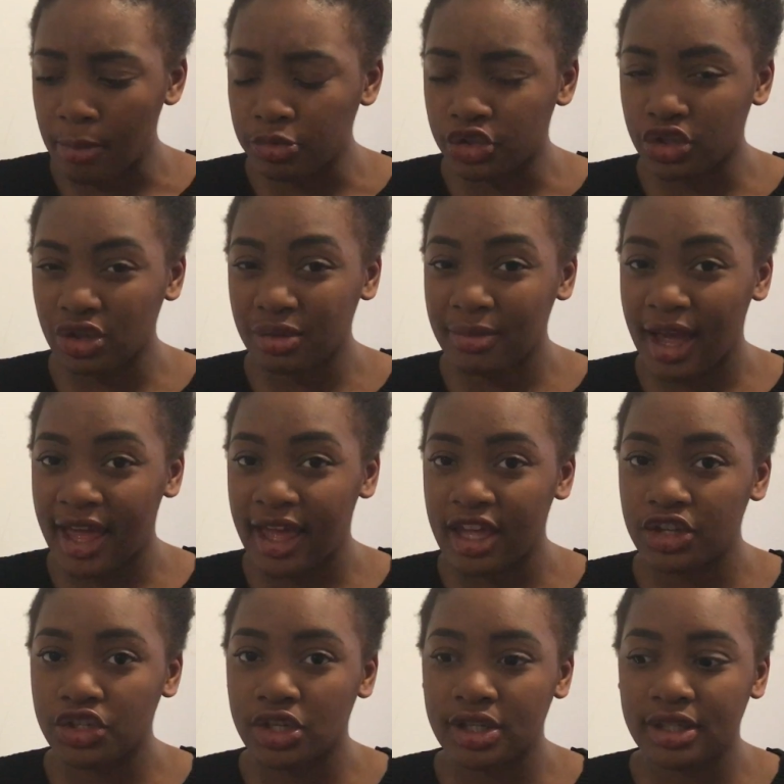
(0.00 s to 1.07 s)
during my
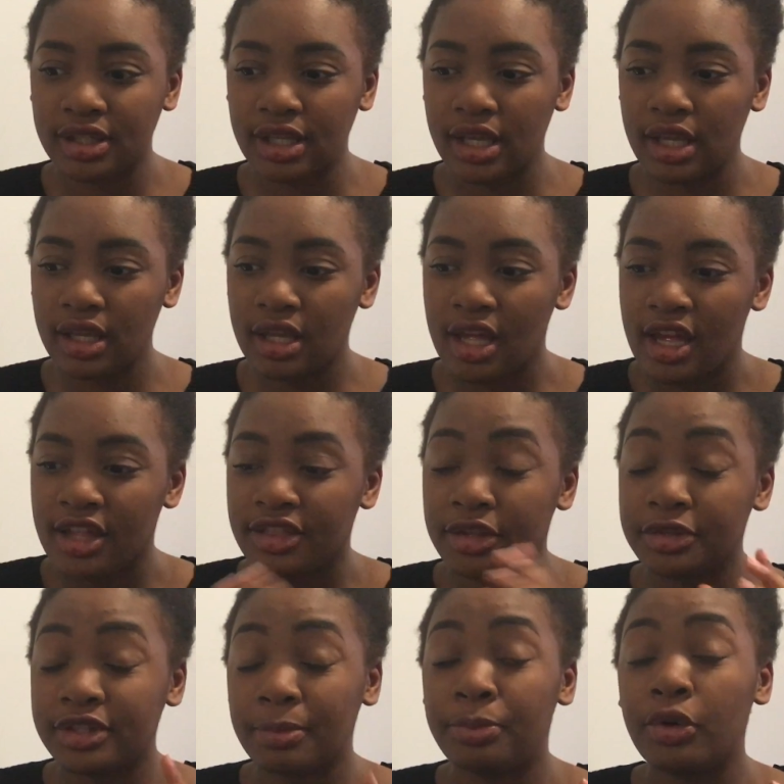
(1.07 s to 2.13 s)
HSC,
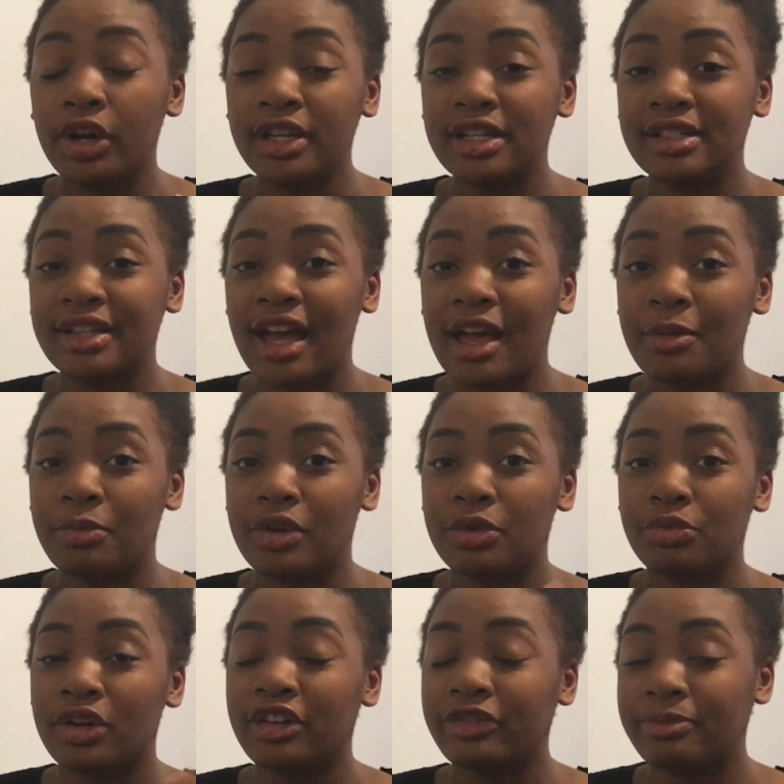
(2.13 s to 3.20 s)
there's a point in time
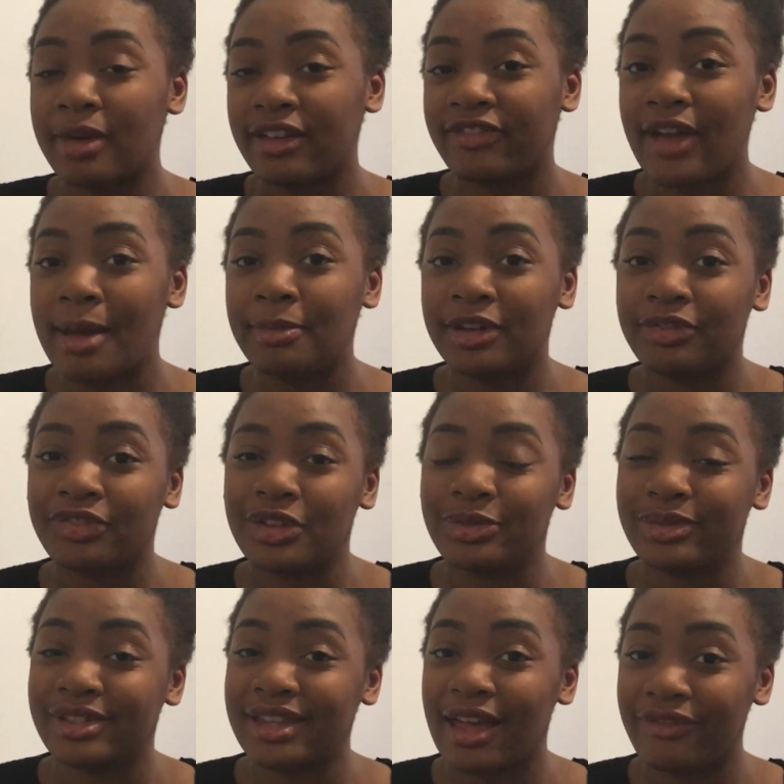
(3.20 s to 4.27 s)
when one of my family
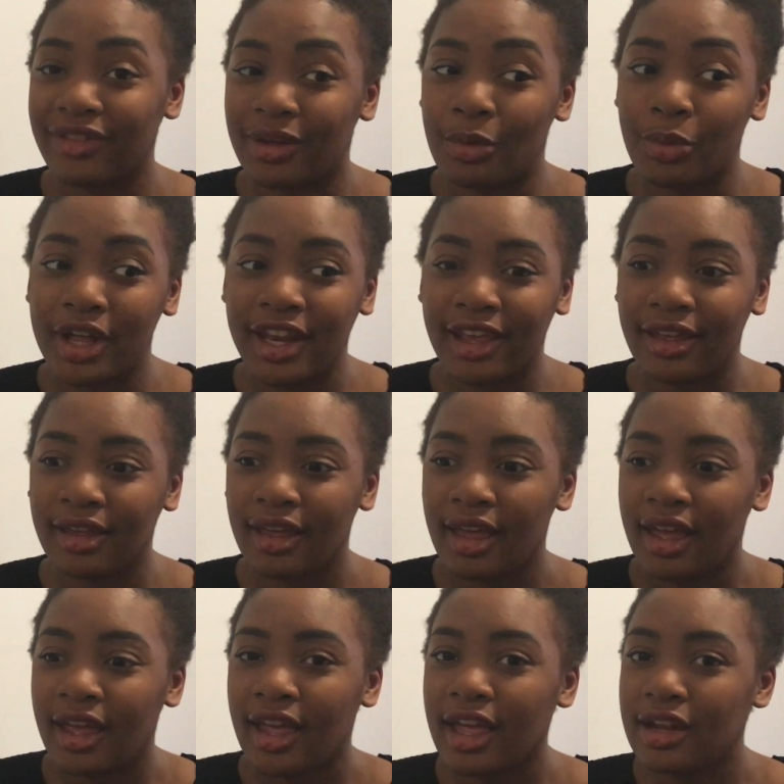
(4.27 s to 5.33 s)
friends was having a wedding,
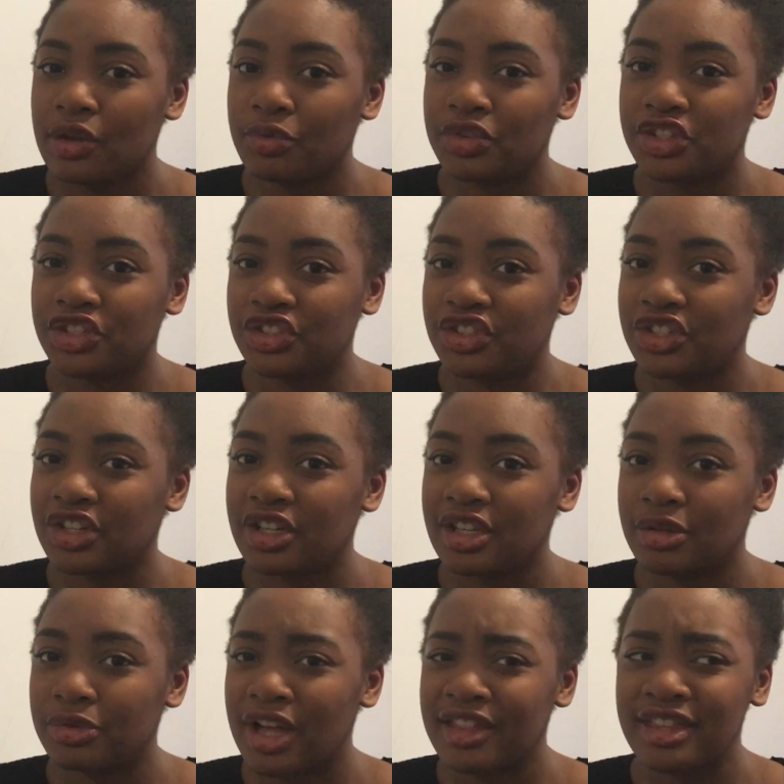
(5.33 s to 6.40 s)
and it was
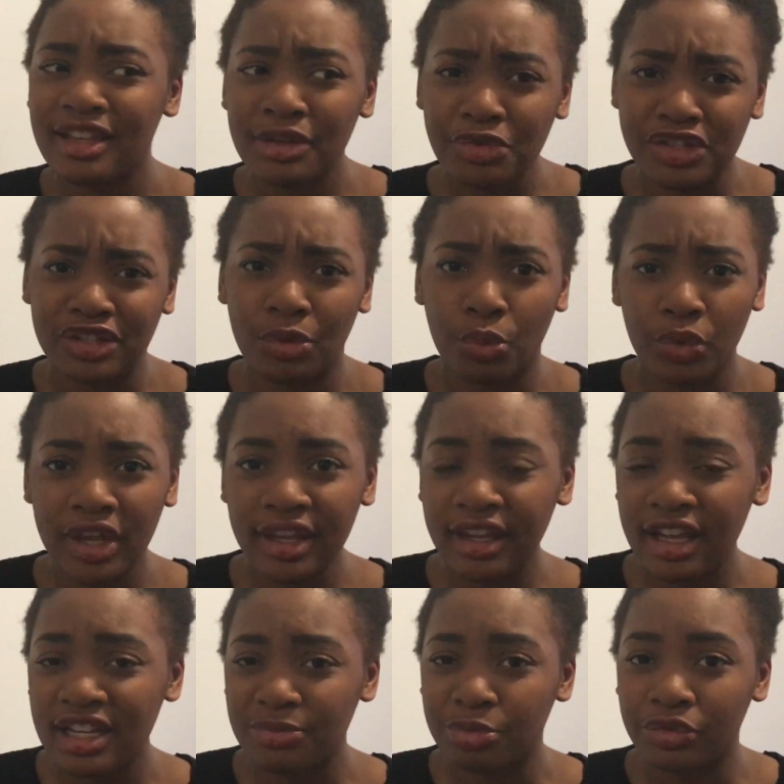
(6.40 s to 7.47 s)
I think it was the
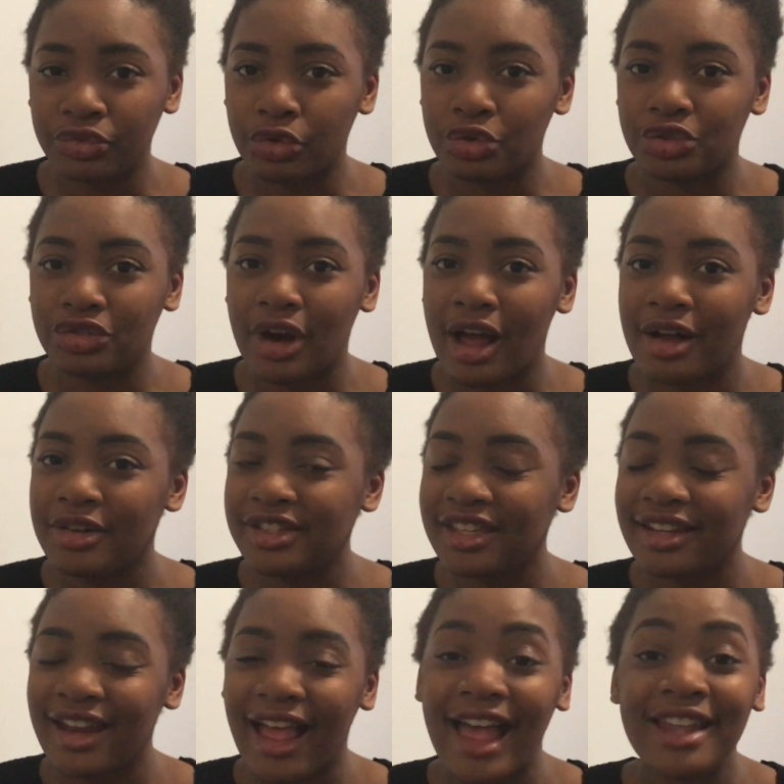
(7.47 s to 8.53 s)
weekend before trials,
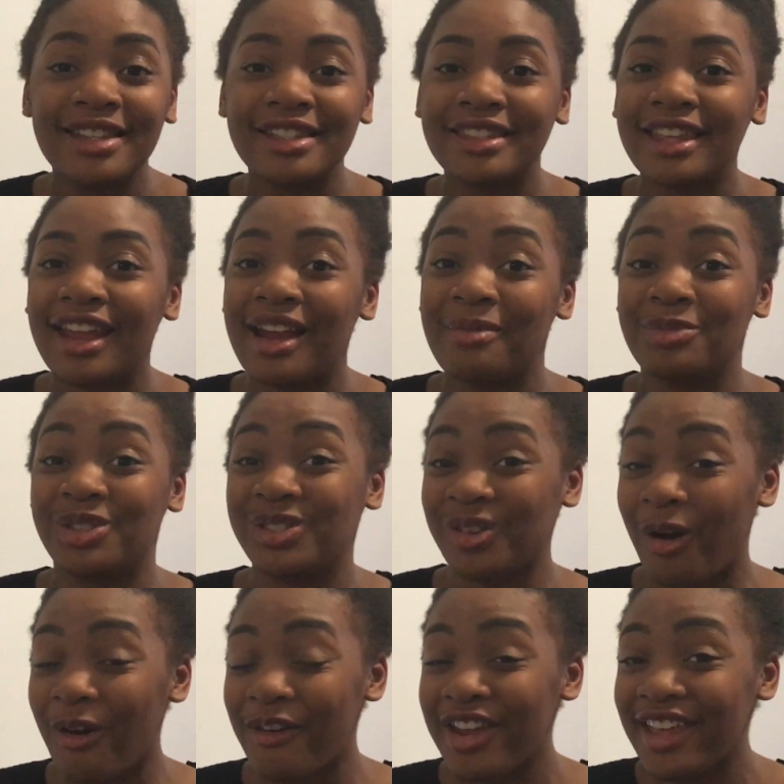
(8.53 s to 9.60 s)
and I had to say, I'm
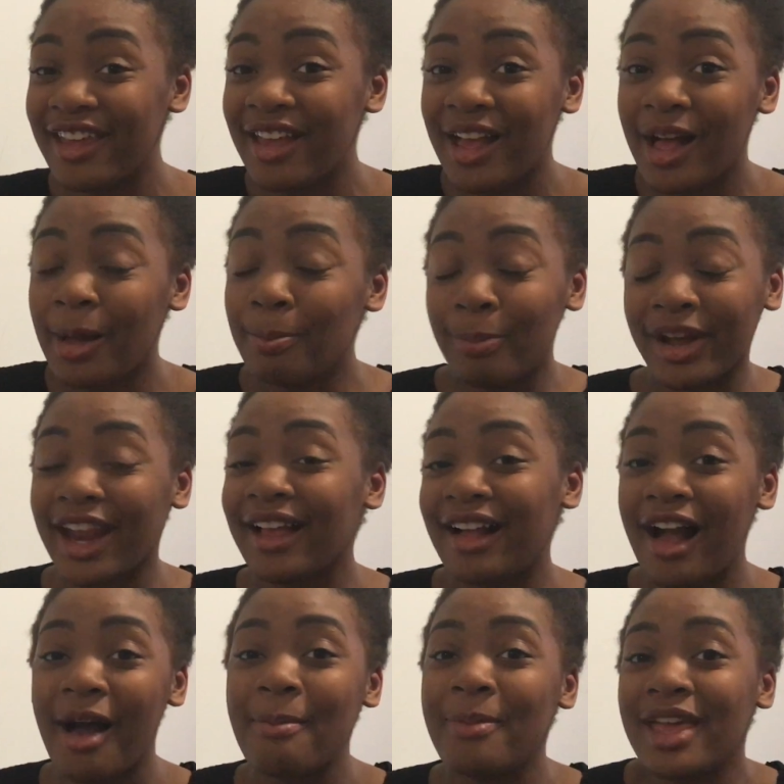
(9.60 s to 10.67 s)
sorry, but I
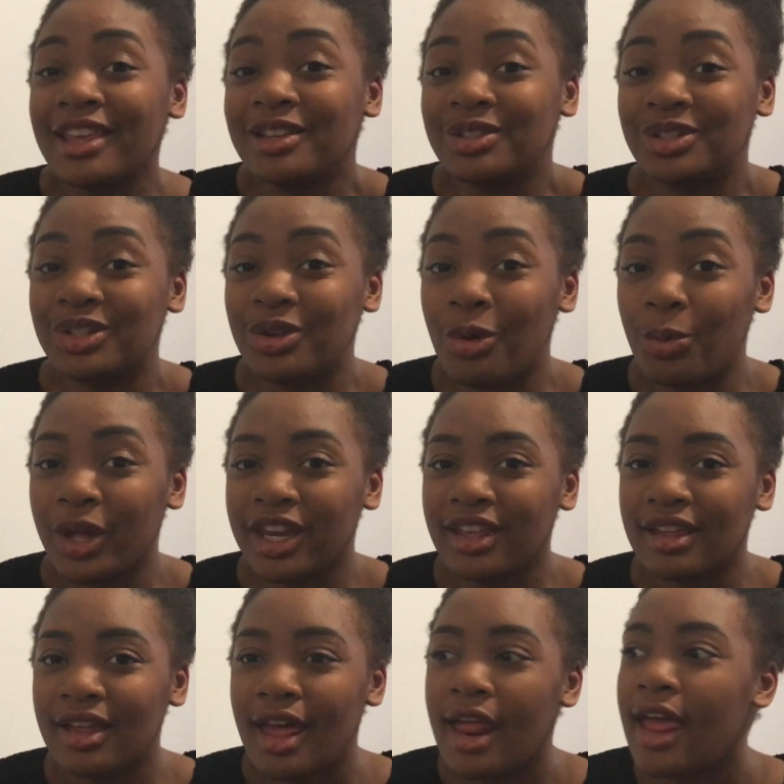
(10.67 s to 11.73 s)
can't make it to your
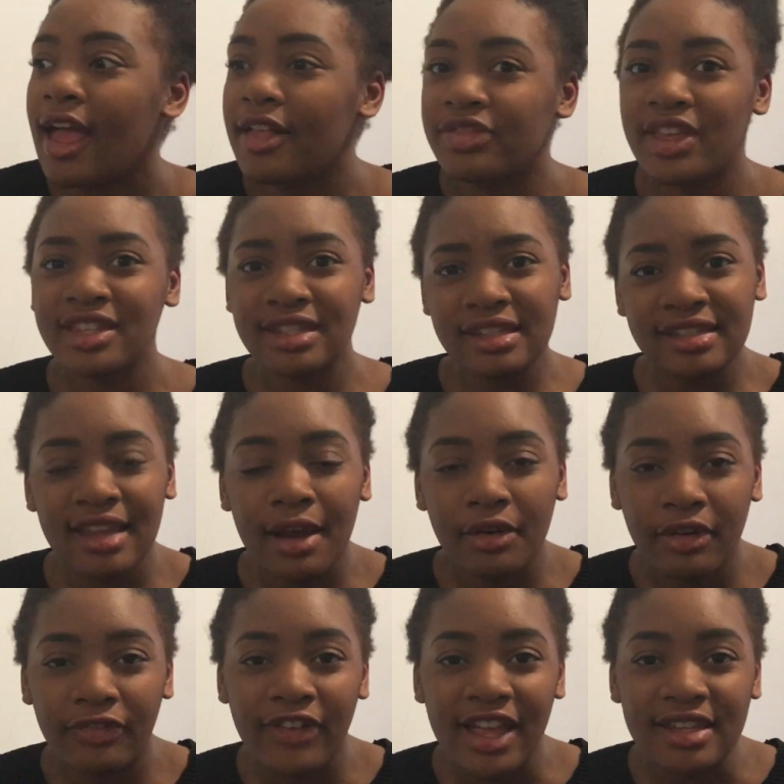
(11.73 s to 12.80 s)
wedding. And that's a
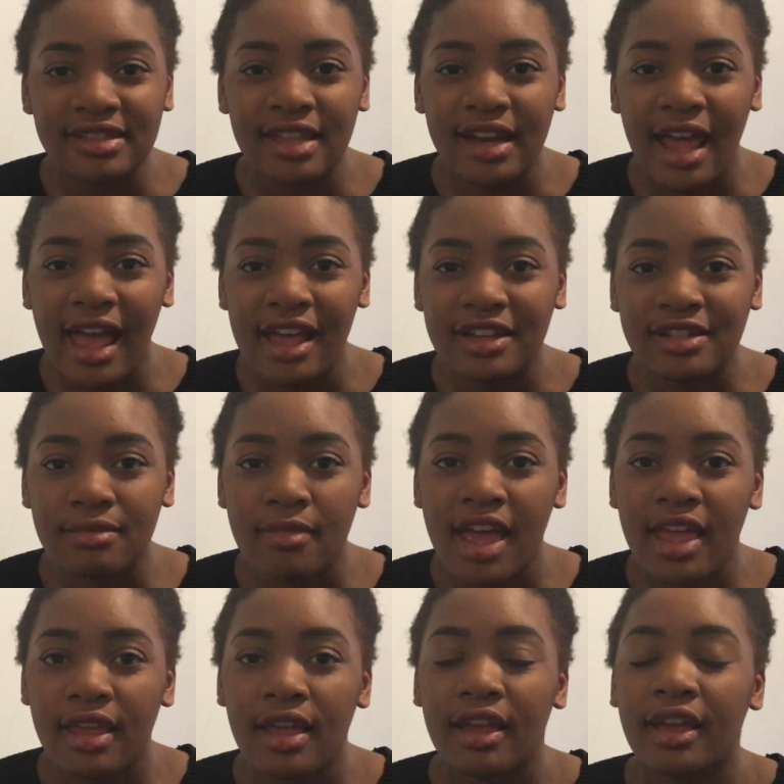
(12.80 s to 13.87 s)
sacrifice that I had to
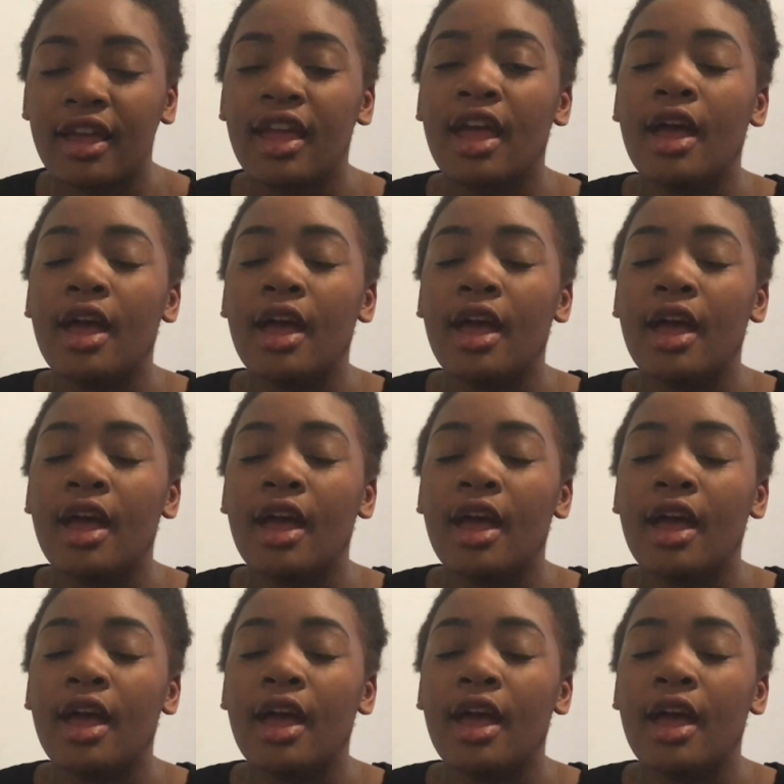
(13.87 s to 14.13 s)
make.